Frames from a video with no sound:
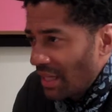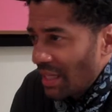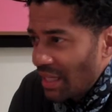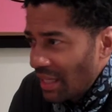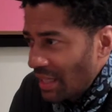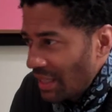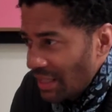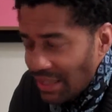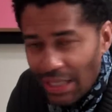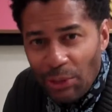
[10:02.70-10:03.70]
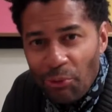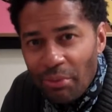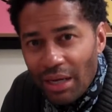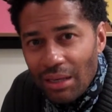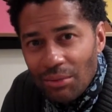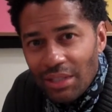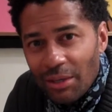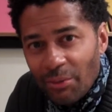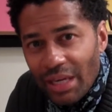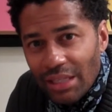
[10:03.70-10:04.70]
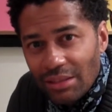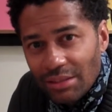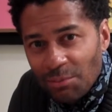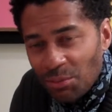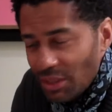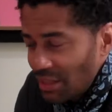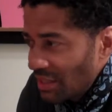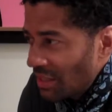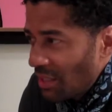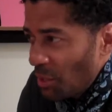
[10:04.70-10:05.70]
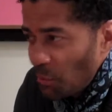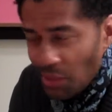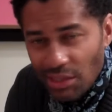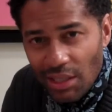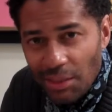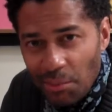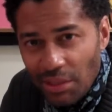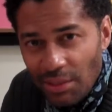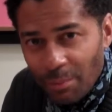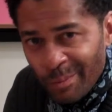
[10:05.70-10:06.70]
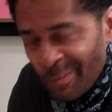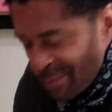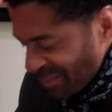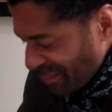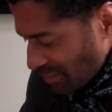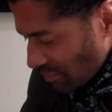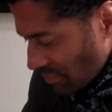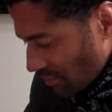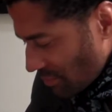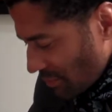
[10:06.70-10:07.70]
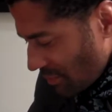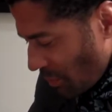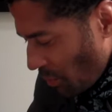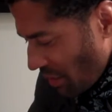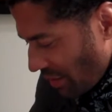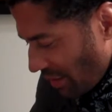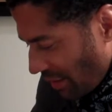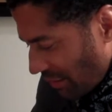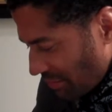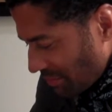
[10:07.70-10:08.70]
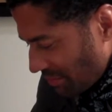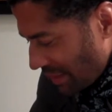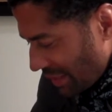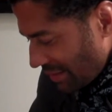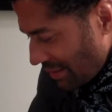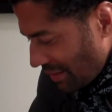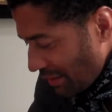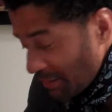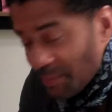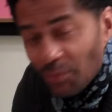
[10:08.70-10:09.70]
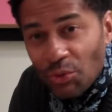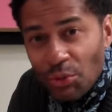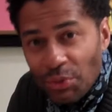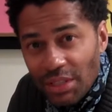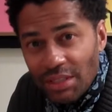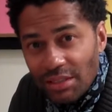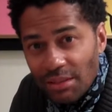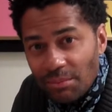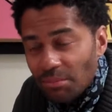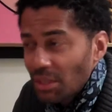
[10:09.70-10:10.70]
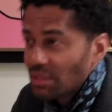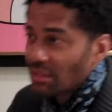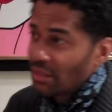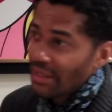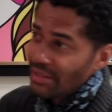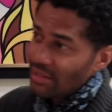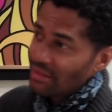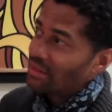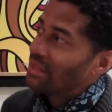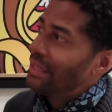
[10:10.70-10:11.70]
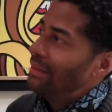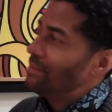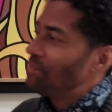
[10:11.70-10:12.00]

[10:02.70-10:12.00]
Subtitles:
I can't let a day go by without writing something, and I always got to be working. But truth is, I'm much lazier than that.